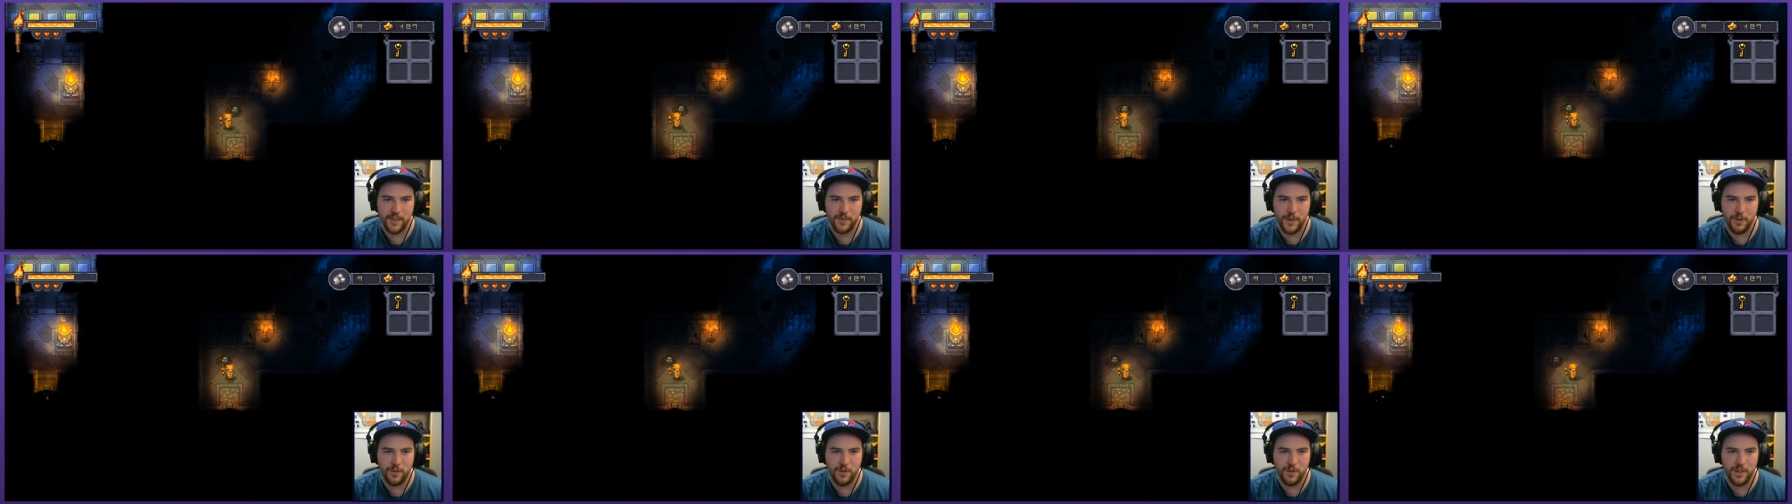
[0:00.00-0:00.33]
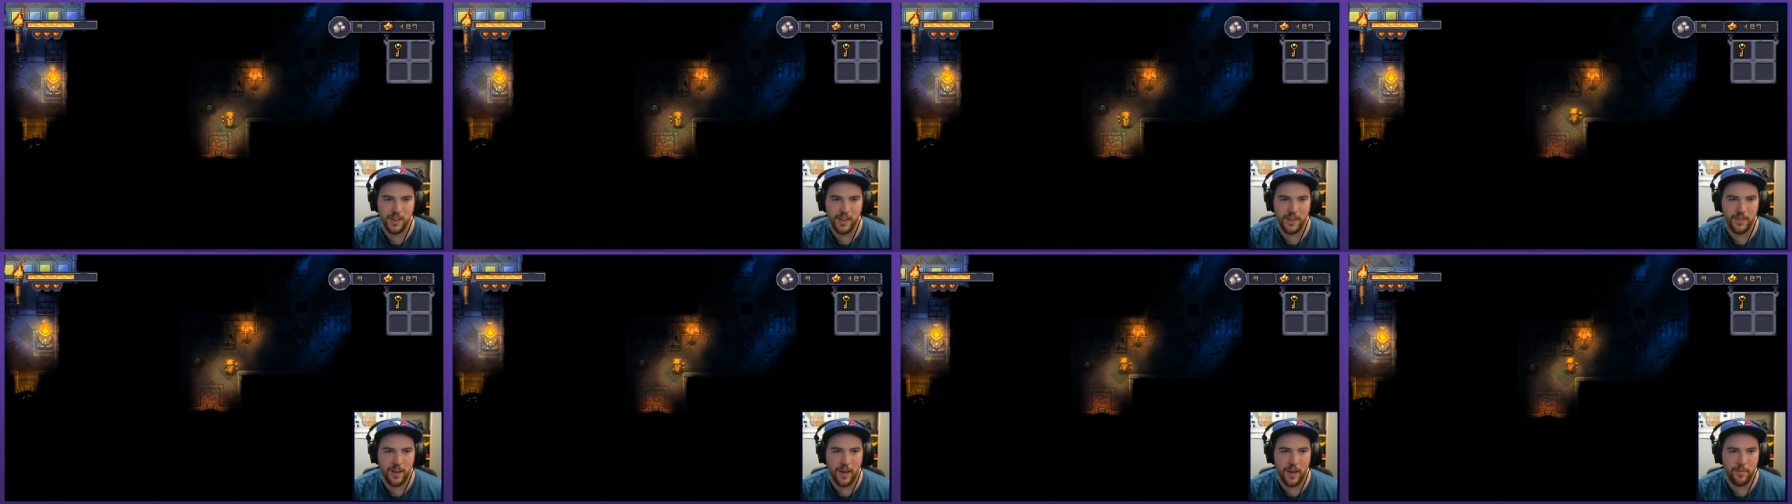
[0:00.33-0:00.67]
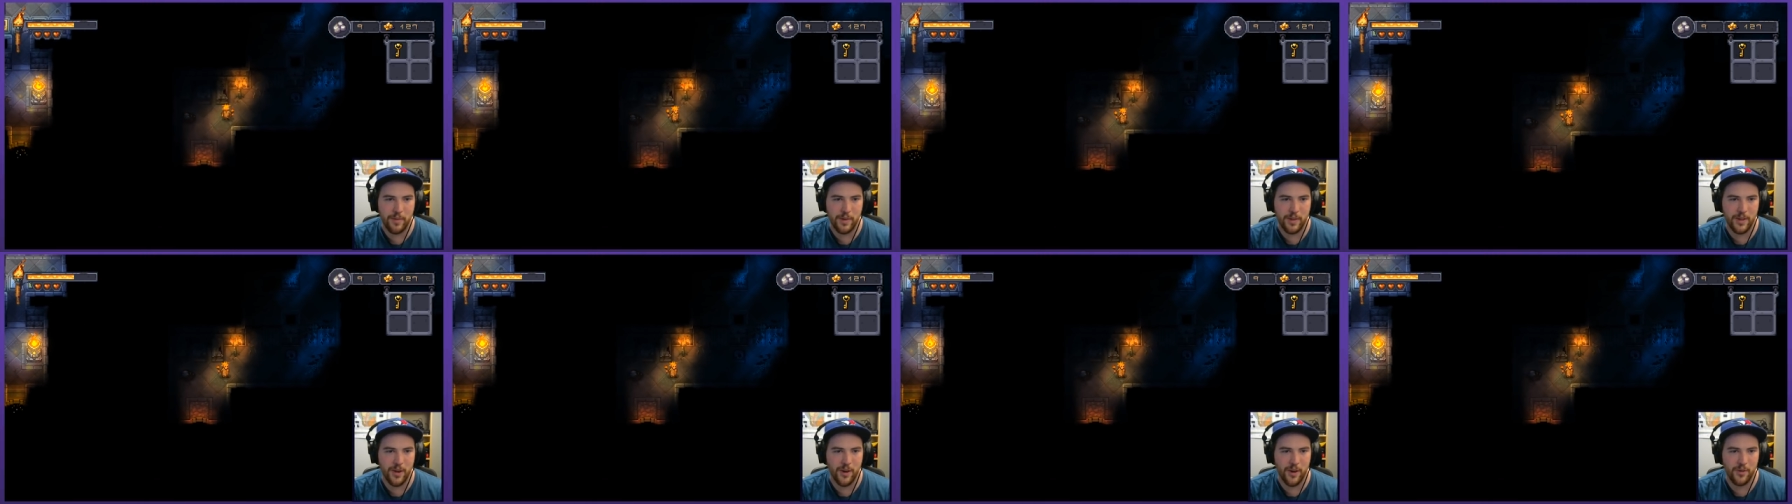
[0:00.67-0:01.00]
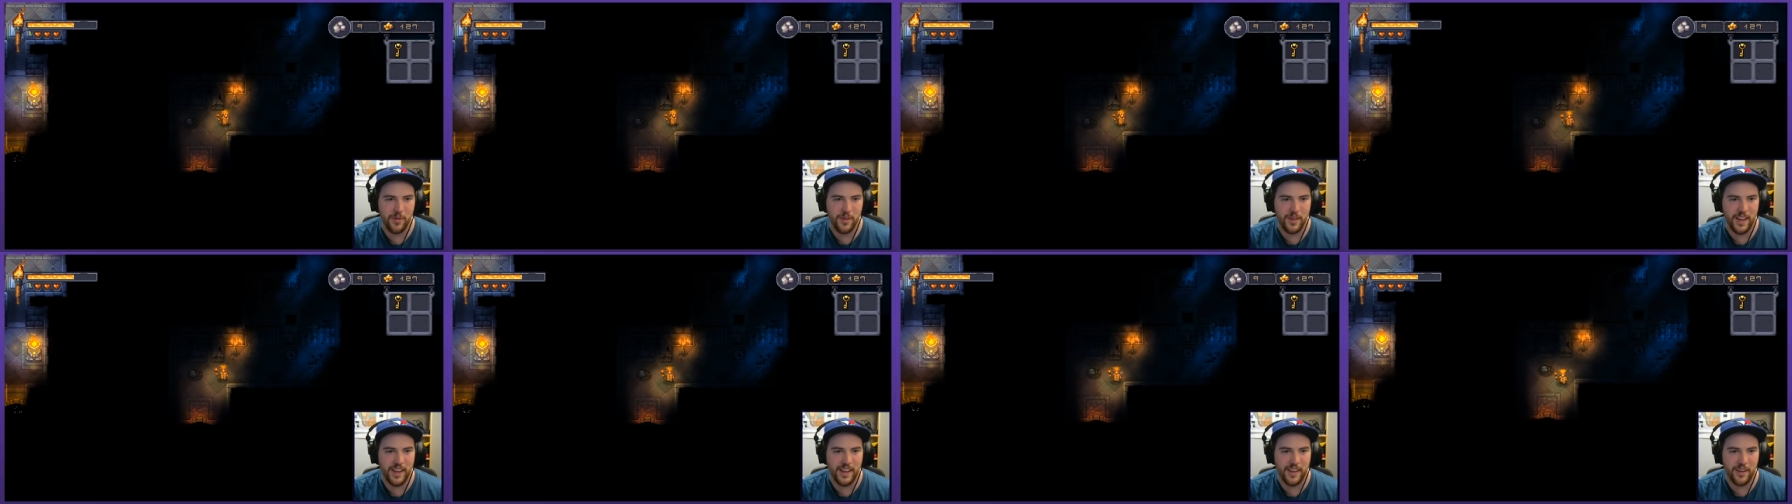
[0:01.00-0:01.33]
If you leave them
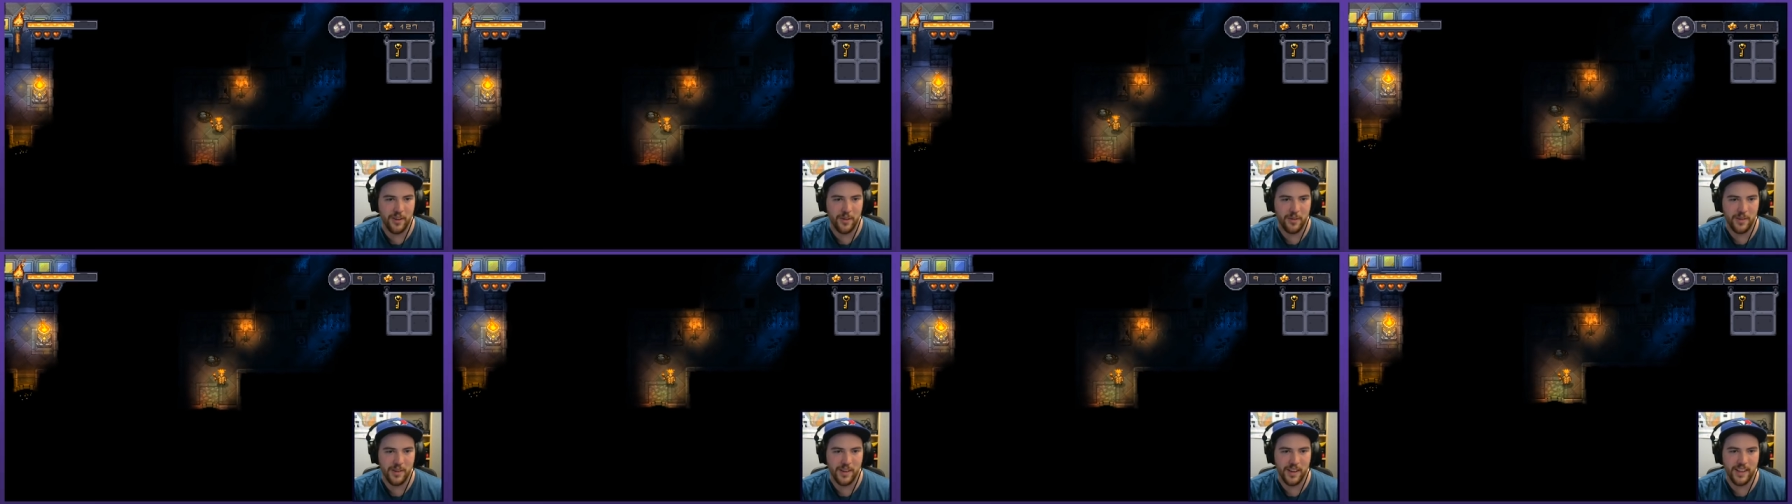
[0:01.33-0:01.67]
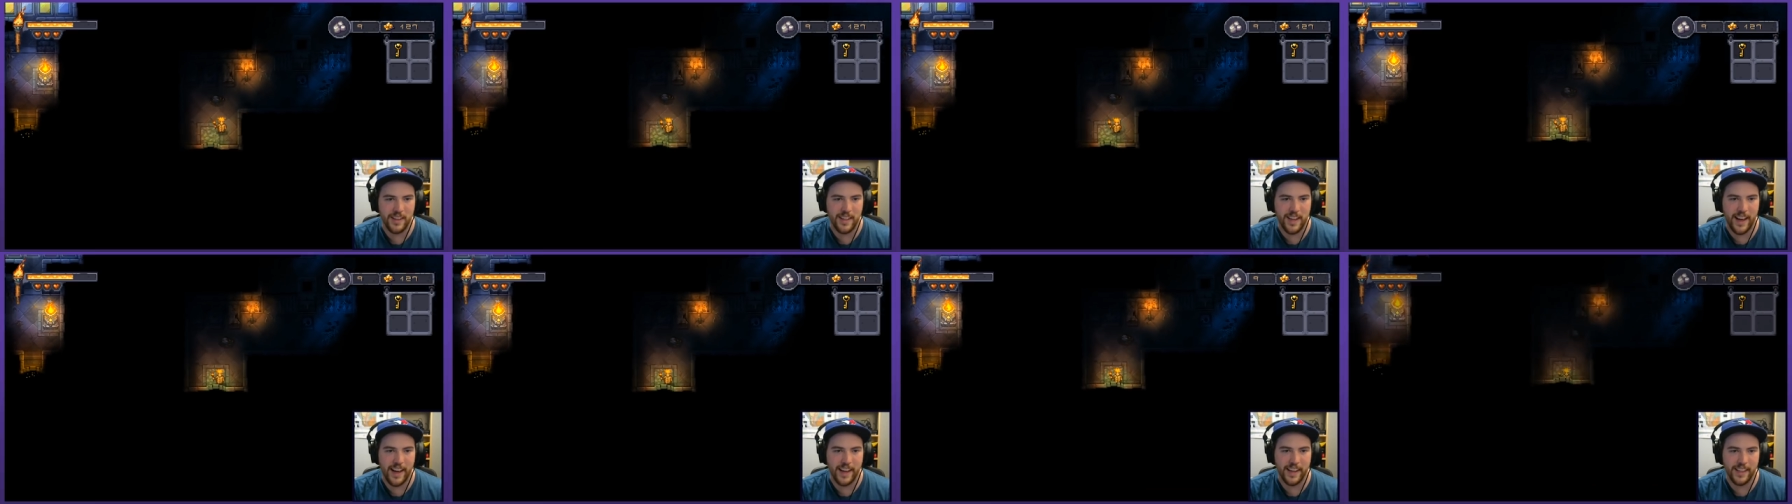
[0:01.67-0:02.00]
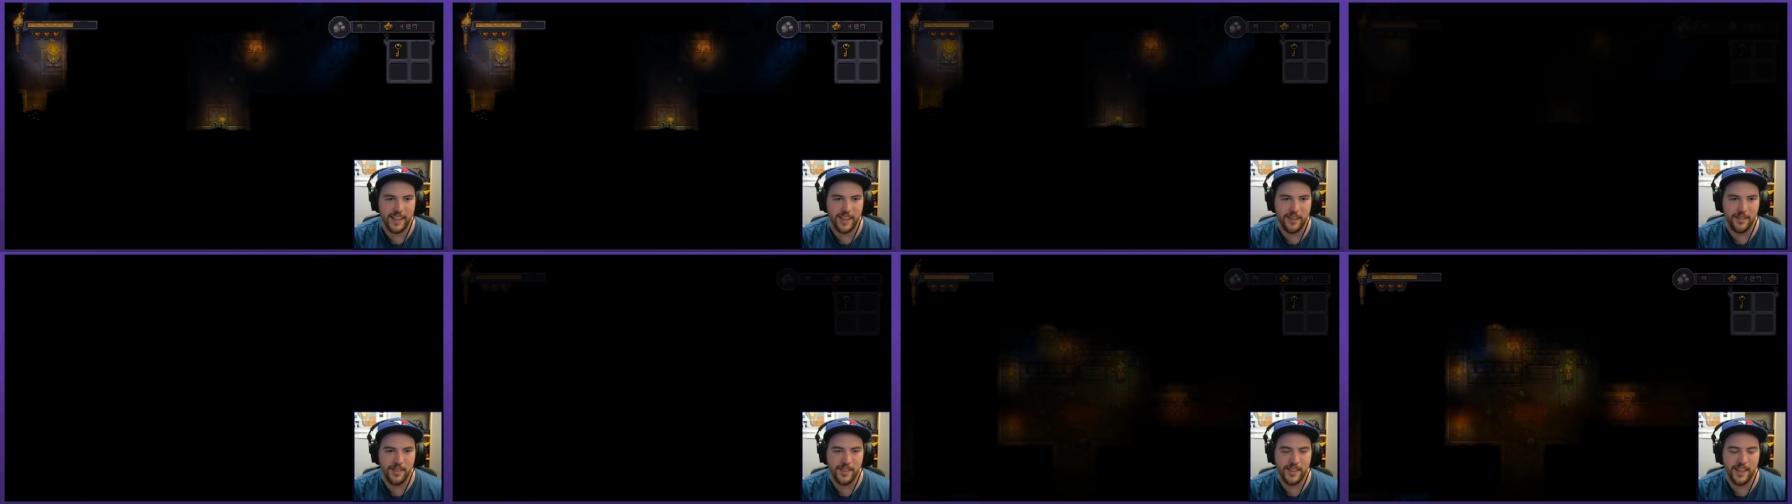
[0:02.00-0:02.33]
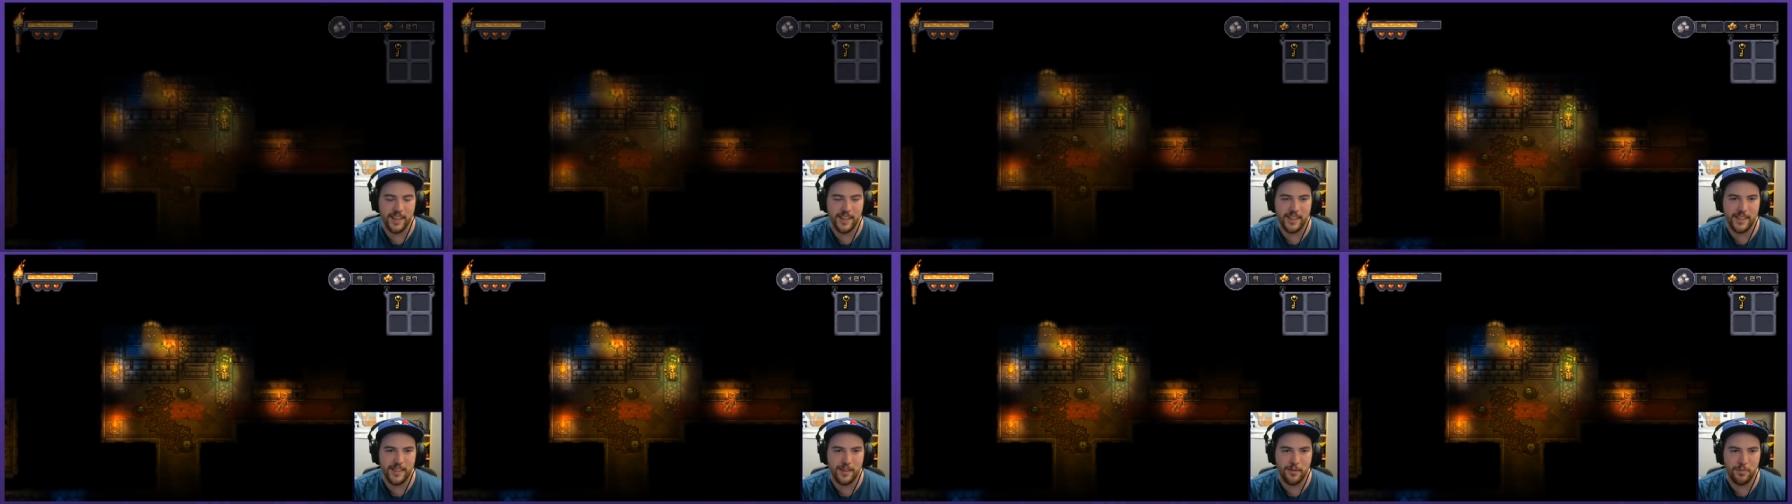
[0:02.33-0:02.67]
alone, they don't attack you. So
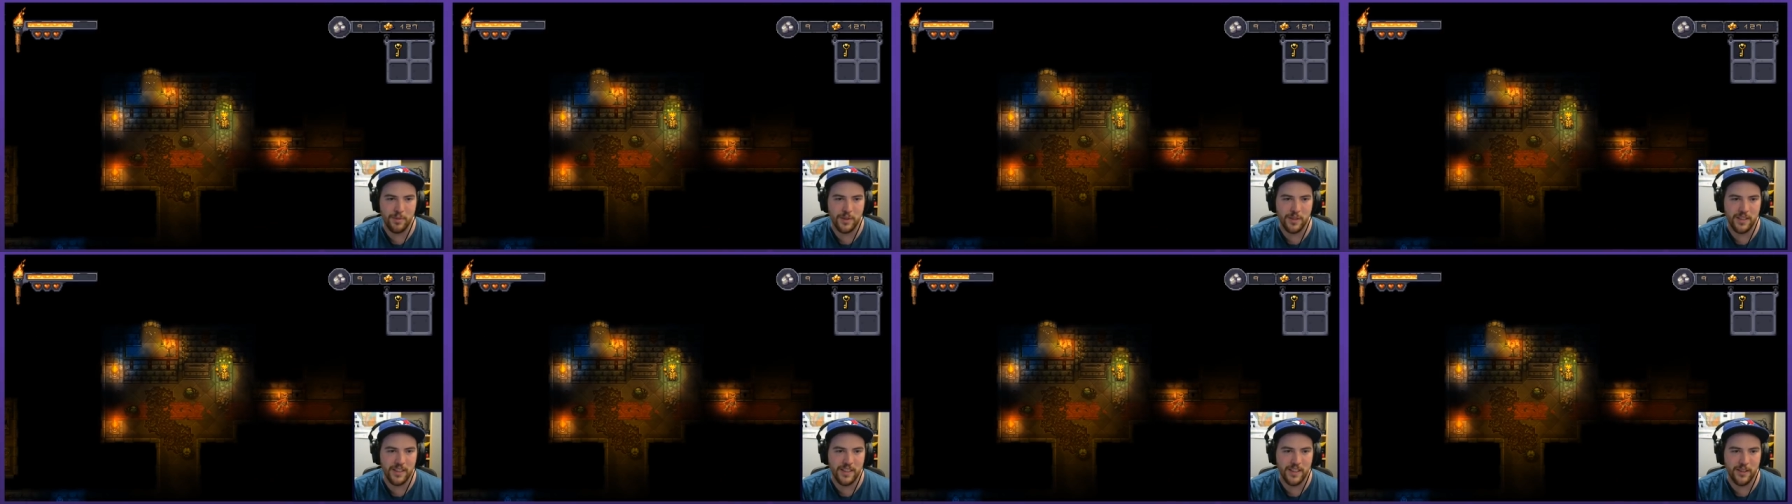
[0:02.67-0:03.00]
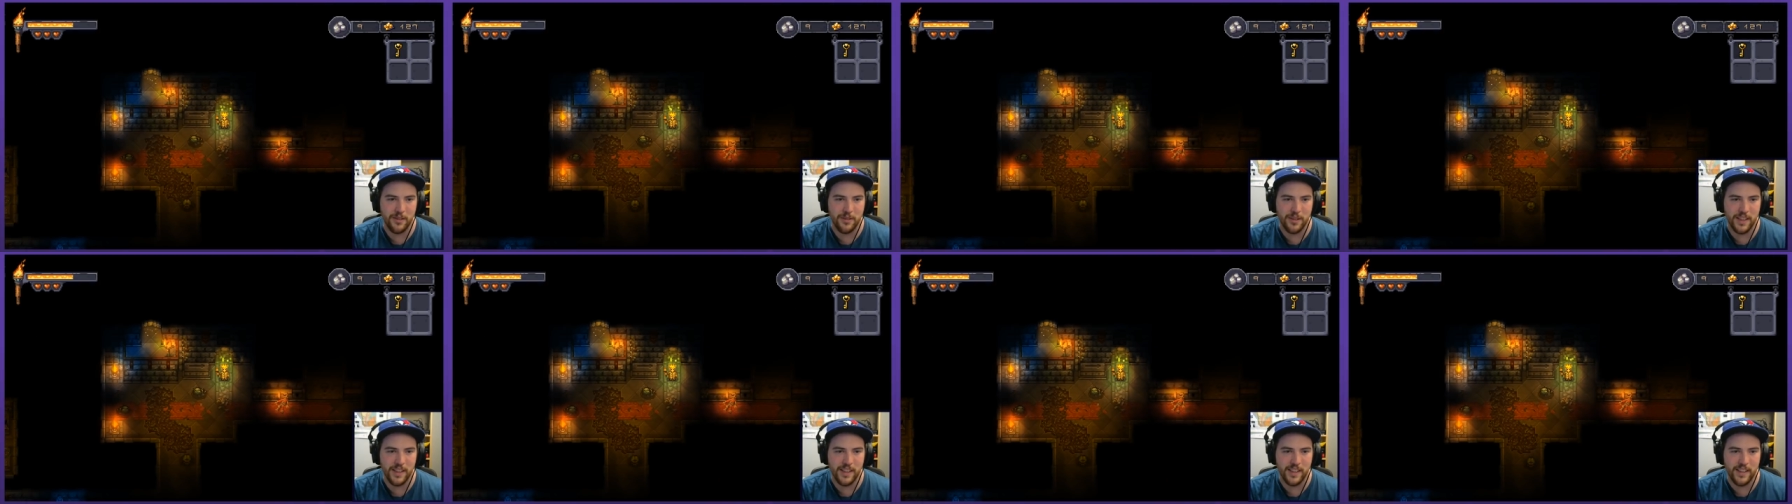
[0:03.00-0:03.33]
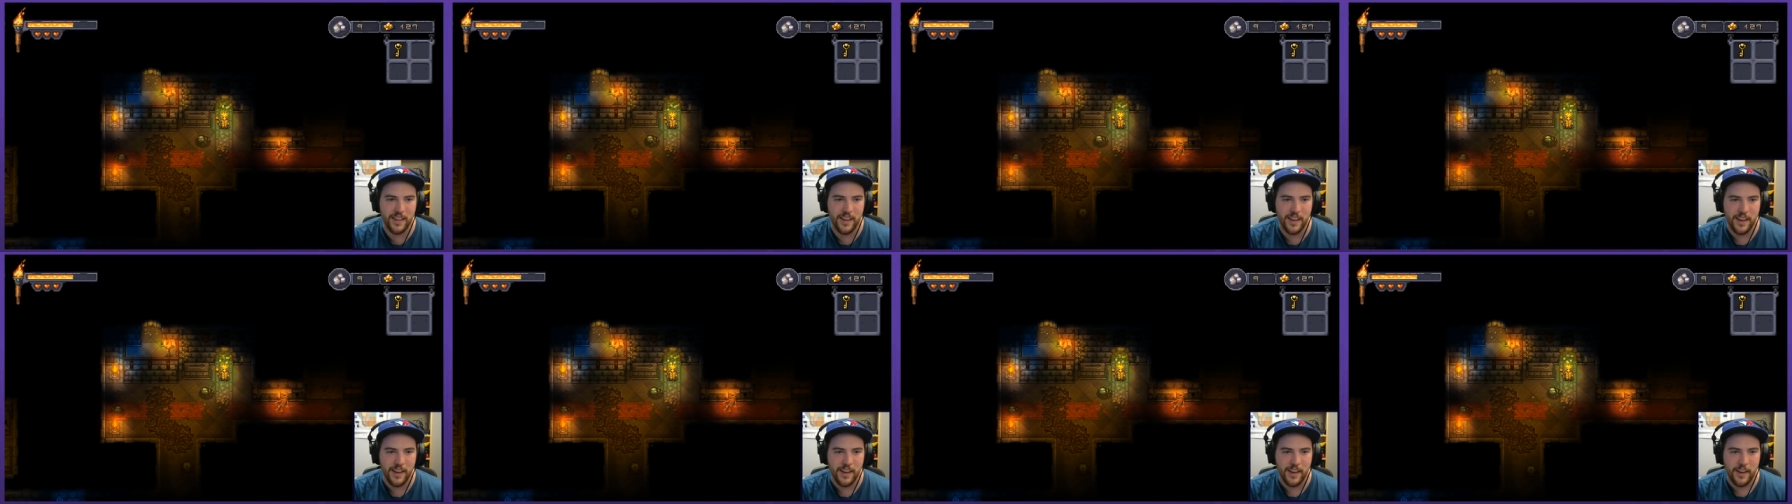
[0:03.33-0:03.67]
that's simple to deal with.